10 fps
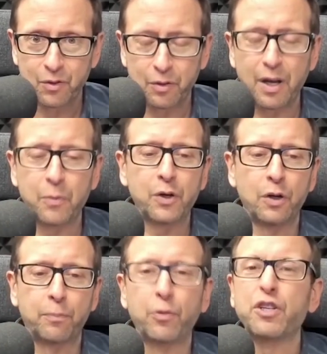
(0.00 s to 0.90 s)
Okay, we
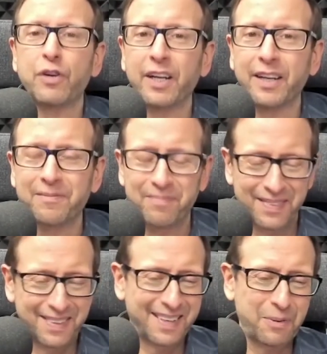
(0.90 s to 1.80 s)
call it pre-treating.
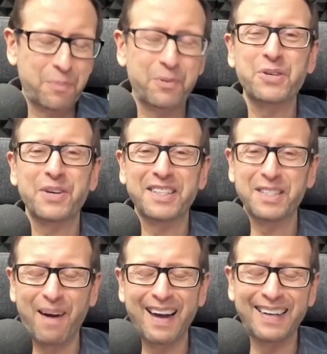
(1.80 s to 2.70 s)
Okay, we pre-treat the
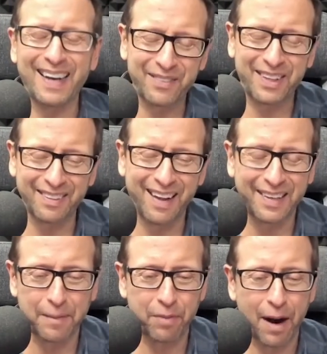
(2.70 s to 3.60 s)
spine, get everything
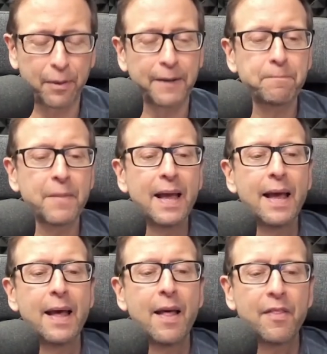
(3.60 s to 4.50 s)
lined up properly.
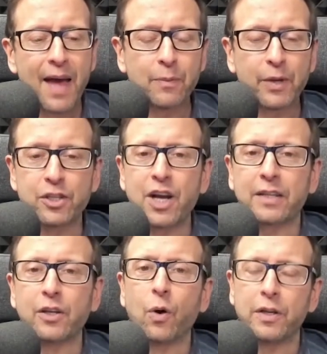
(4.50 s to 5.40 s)
Then we can
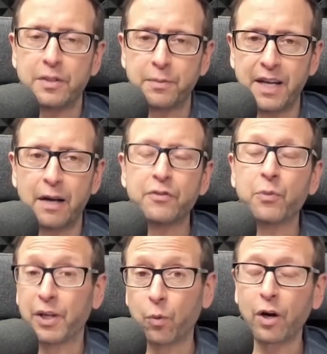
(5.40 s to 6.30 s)
check the organs themselves,
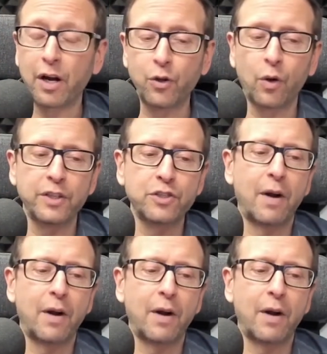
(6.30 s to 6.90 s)
and we can work on the organs